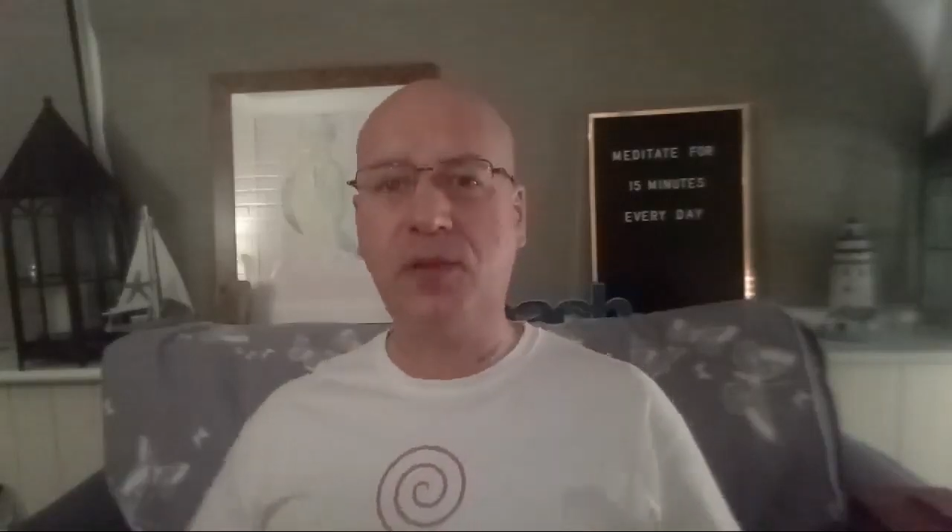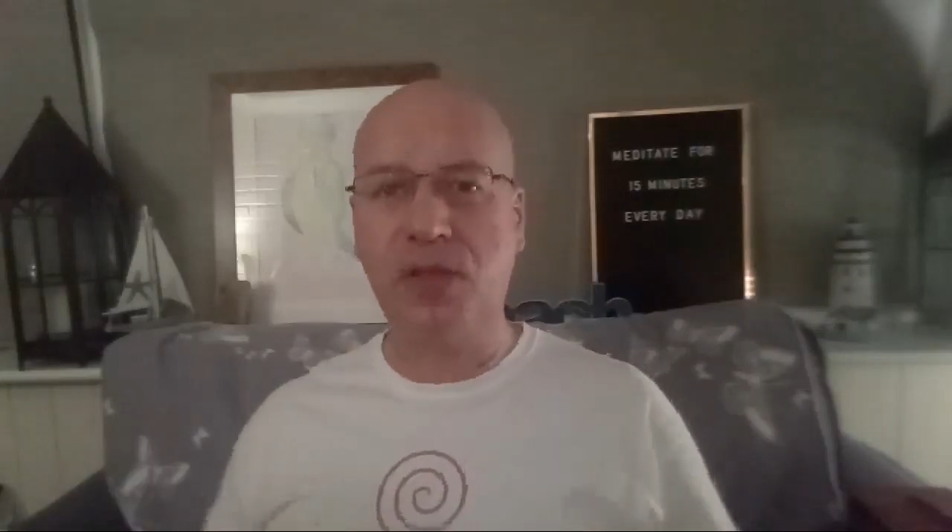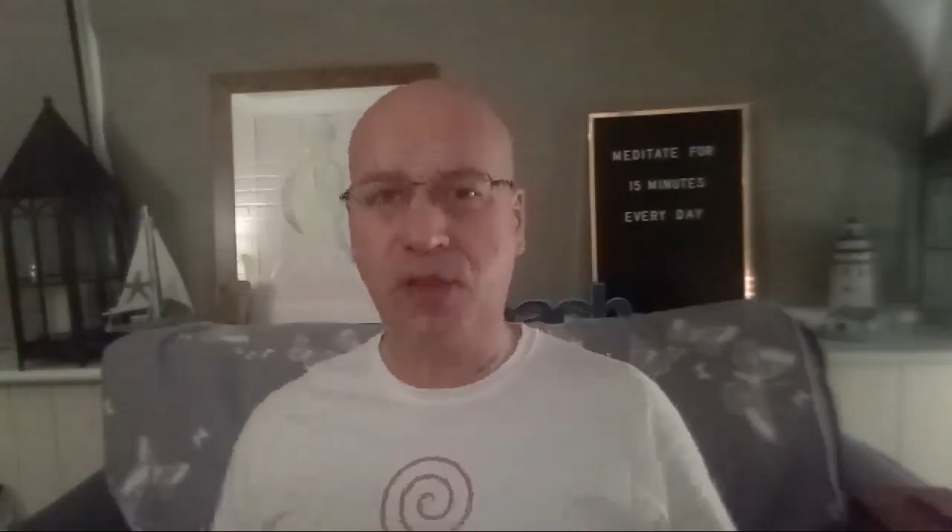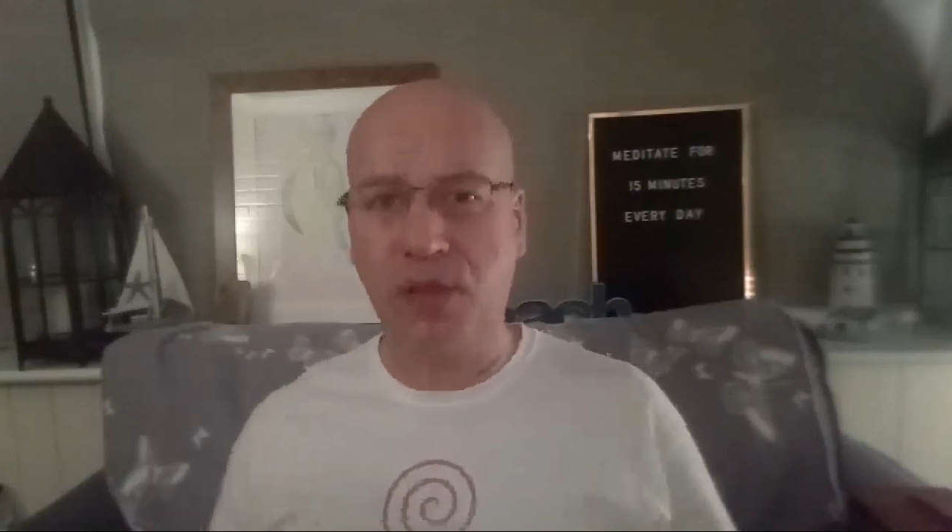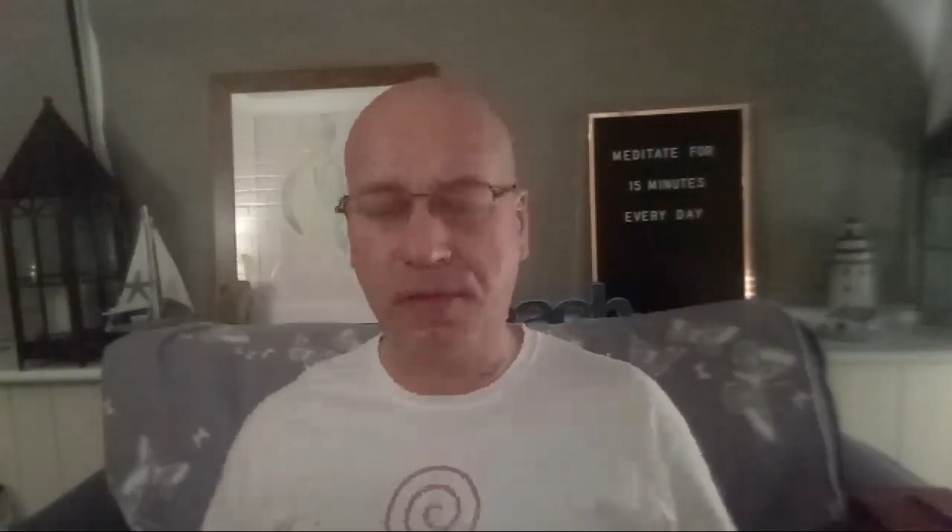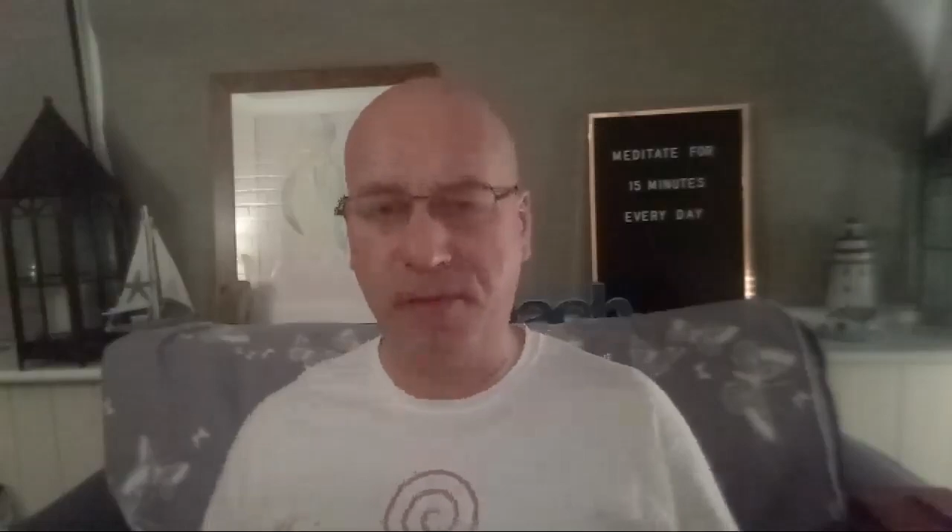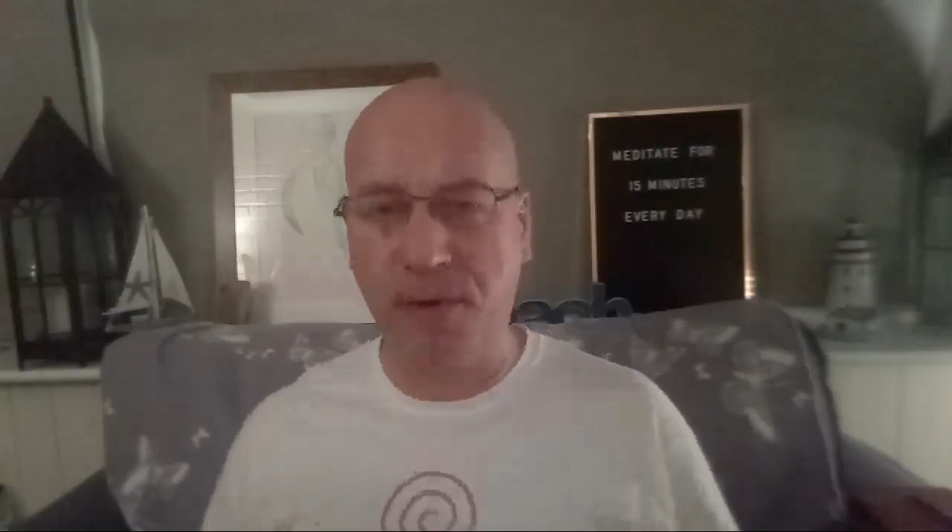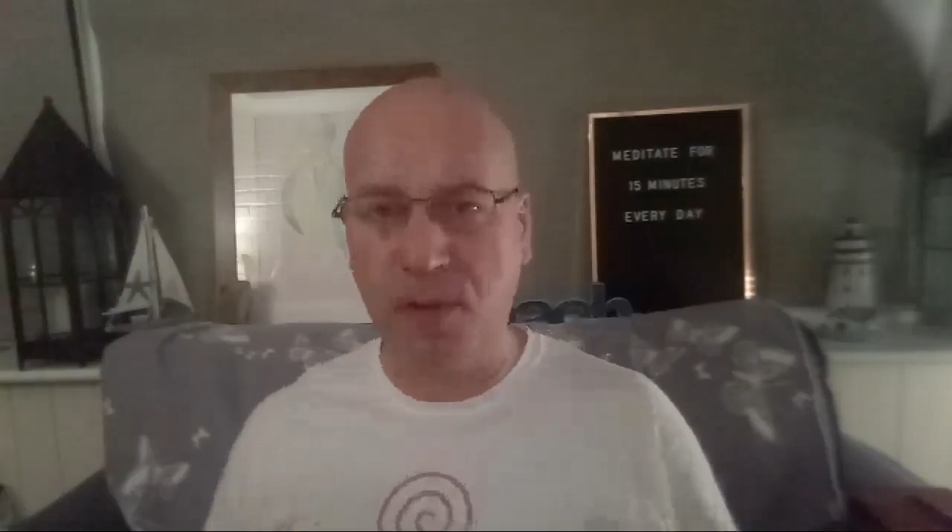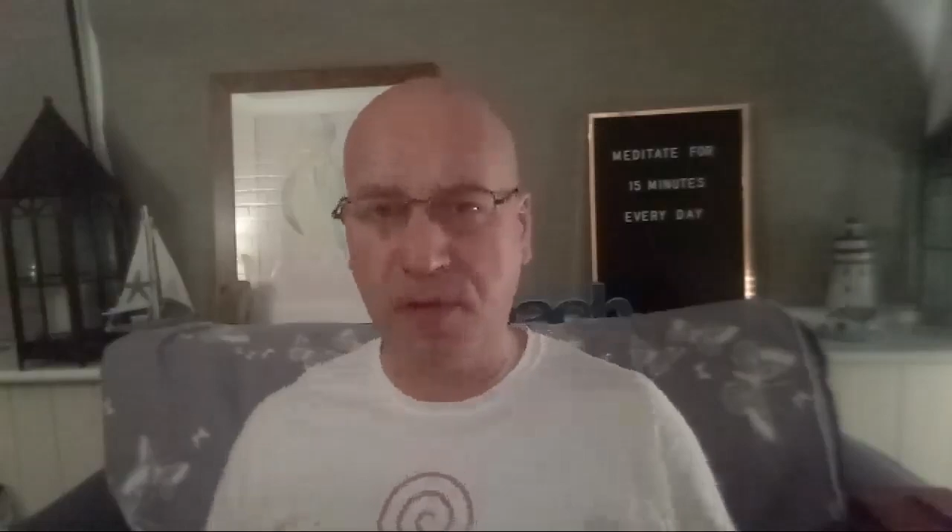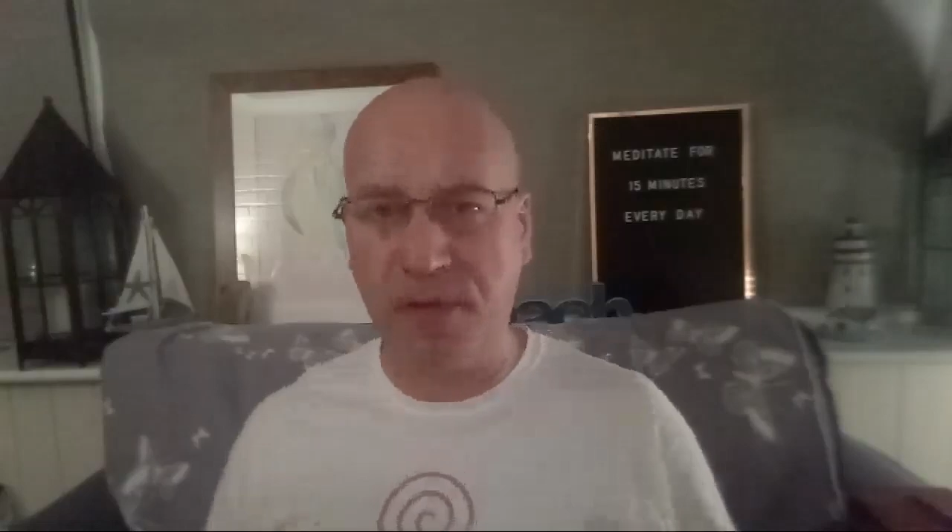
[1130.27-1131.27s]
another
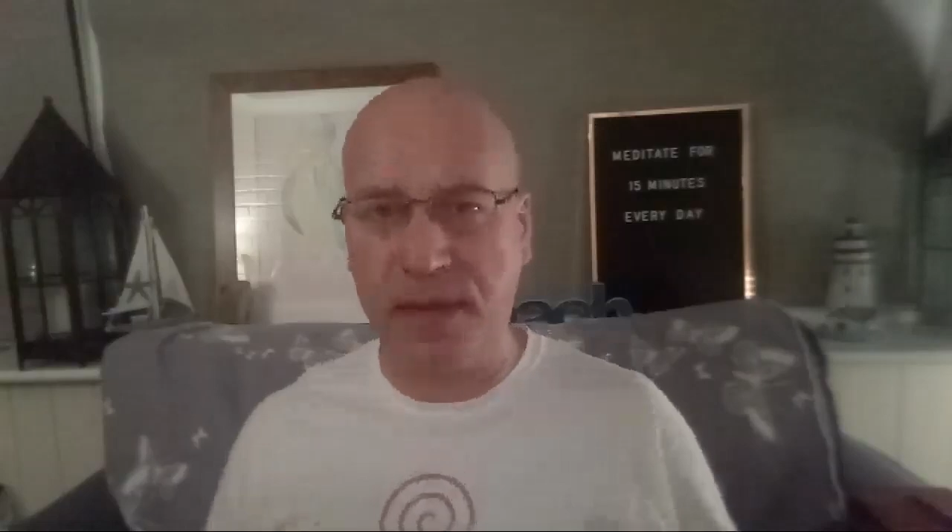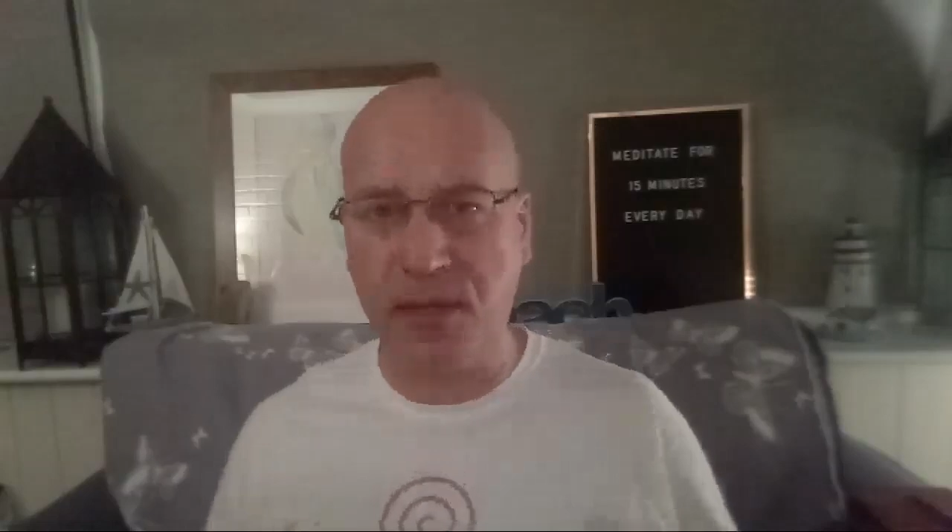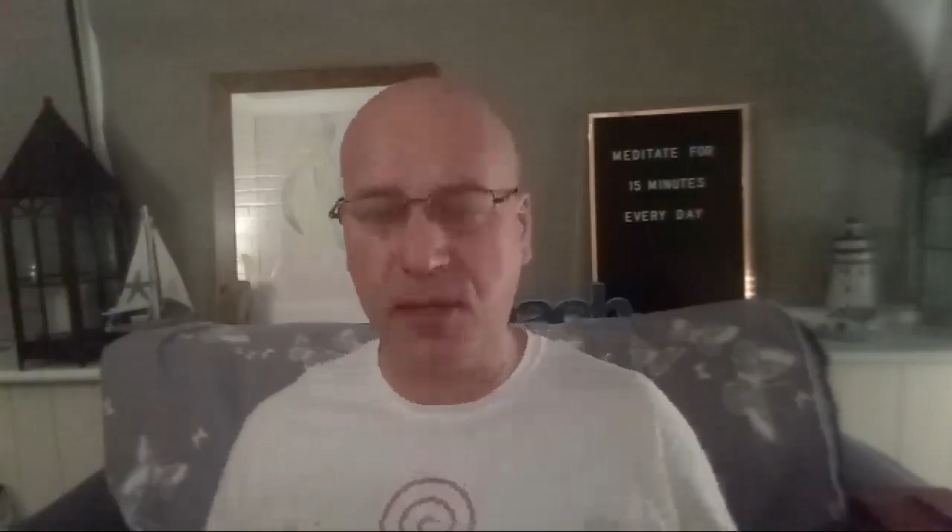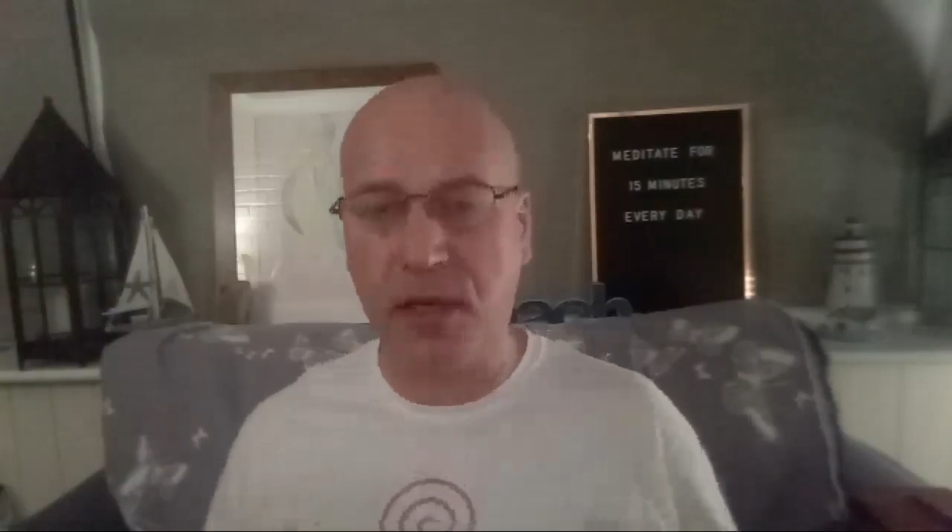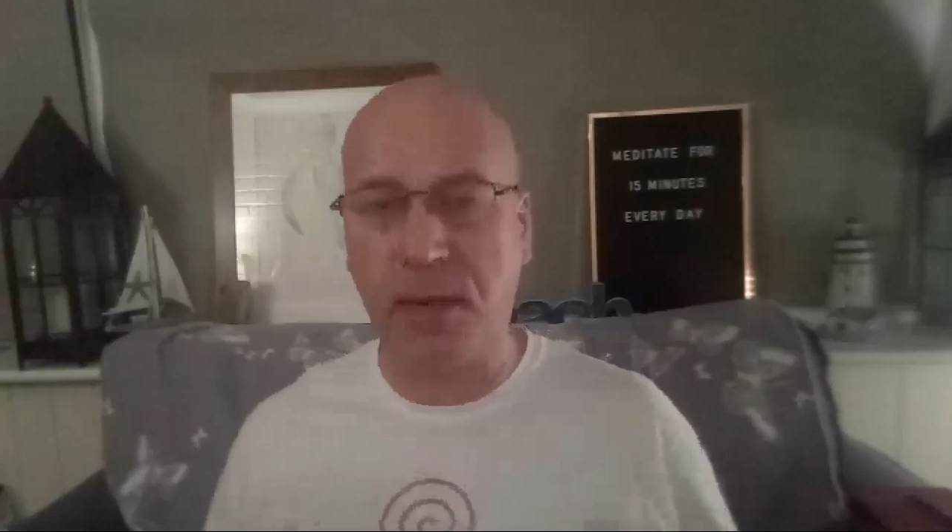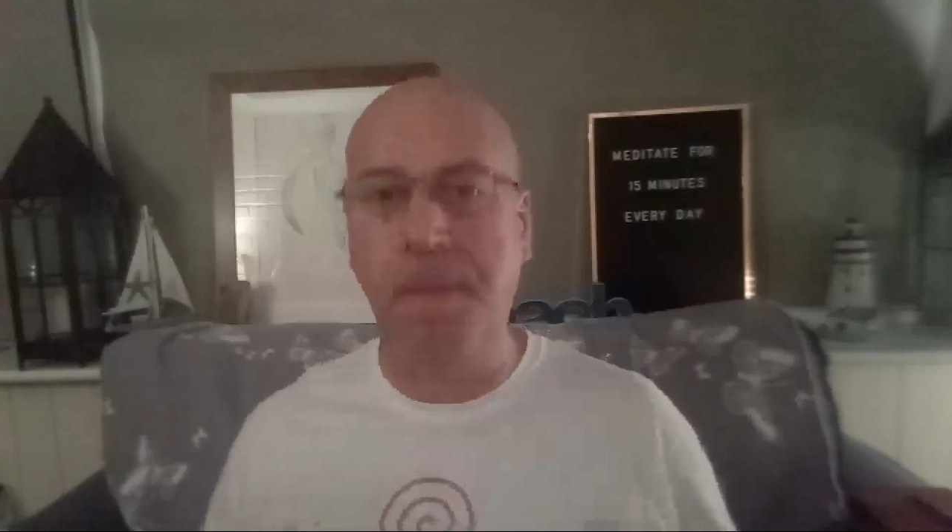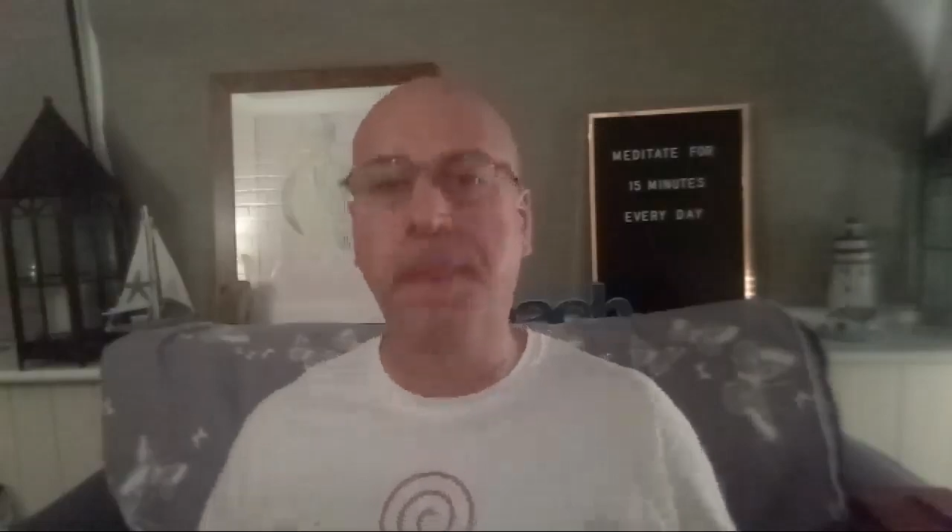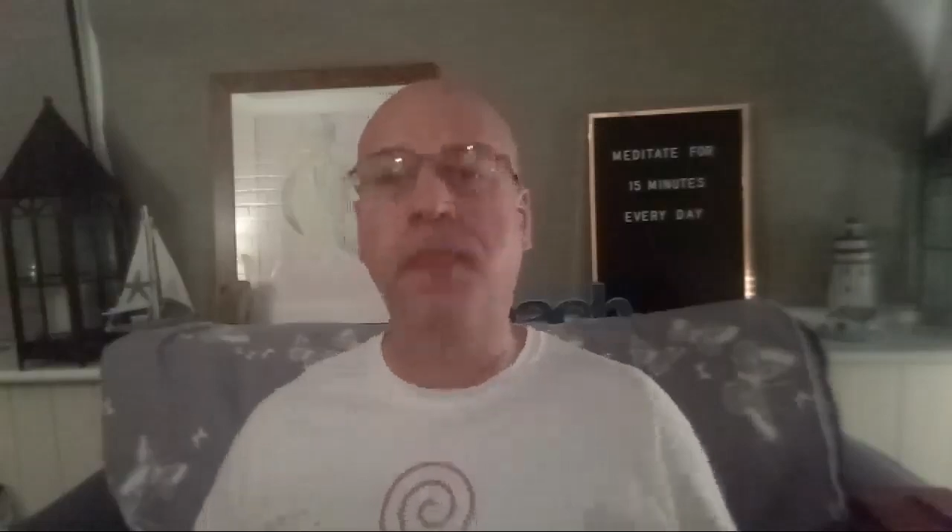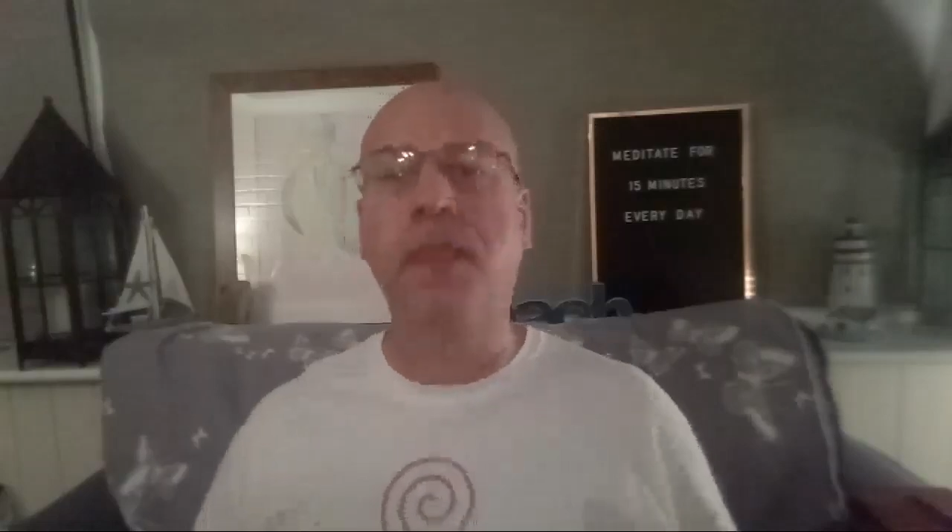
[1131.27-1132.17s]
form of energy.